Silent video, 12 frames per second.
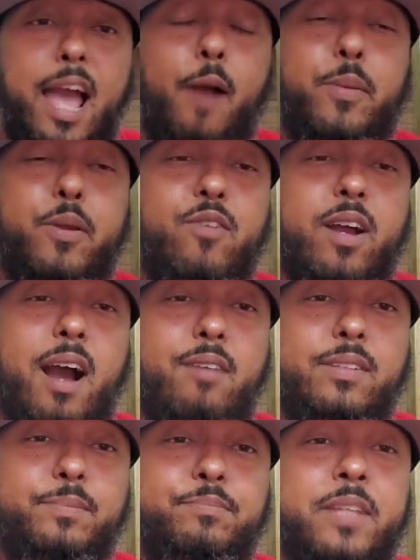help you
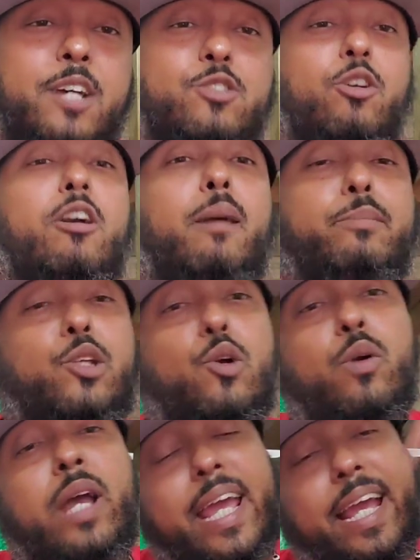recover. So come
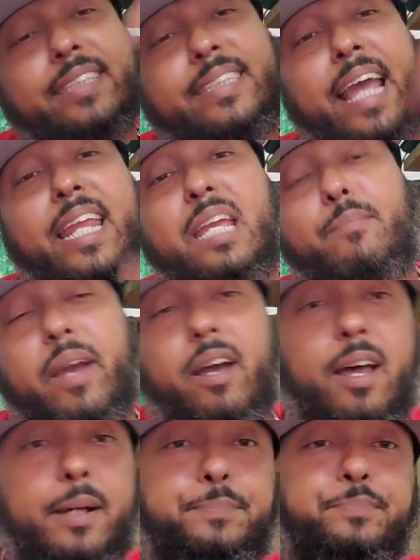through, hit that
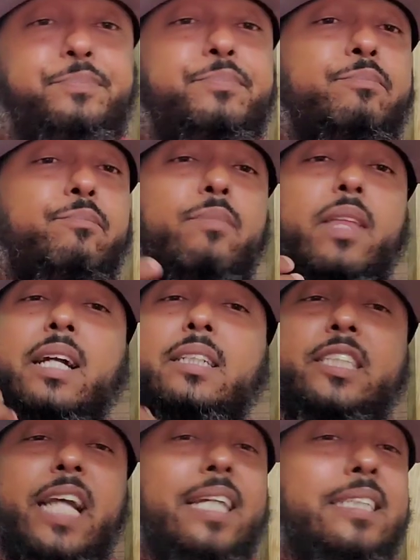email up,
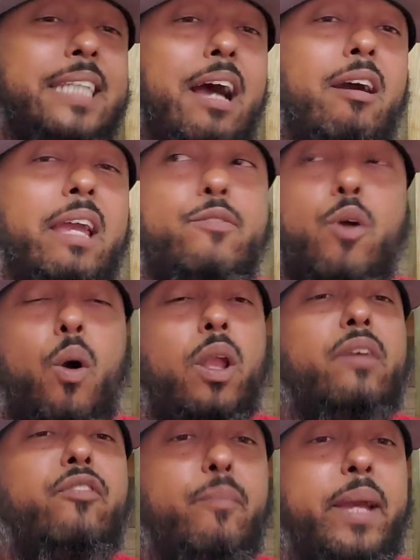check us out, I'll give you
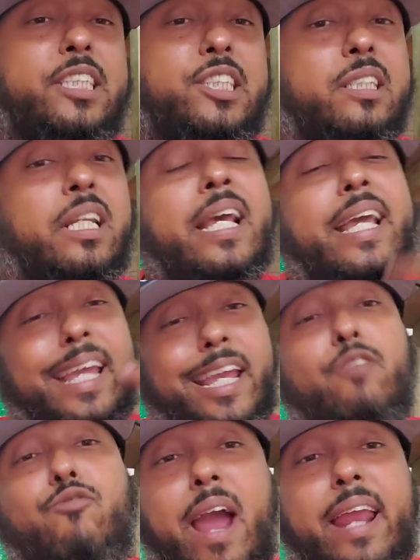all the information
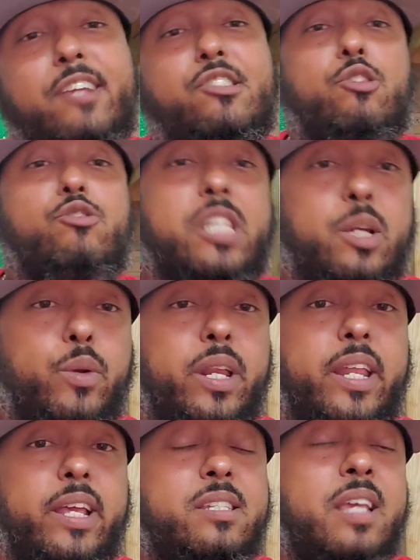in writing so you see
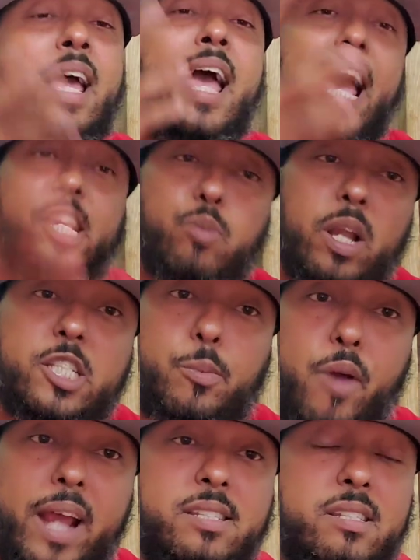what it is, as well as
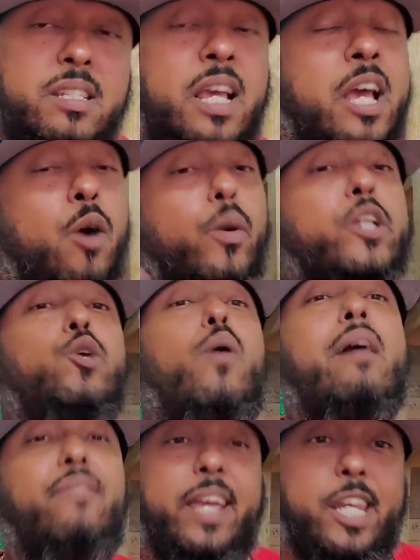the prices. We do
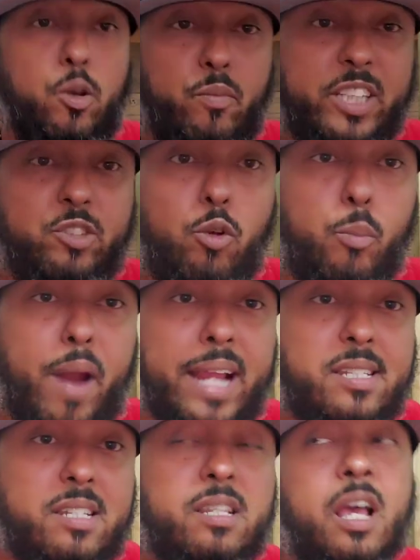have individual
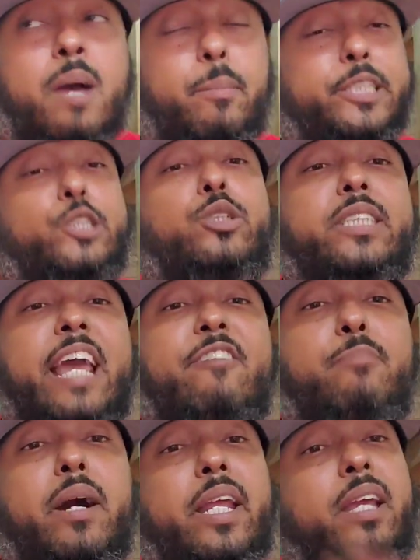prices, but you
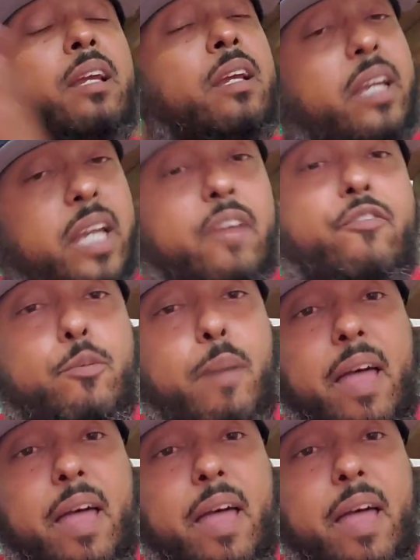save money if you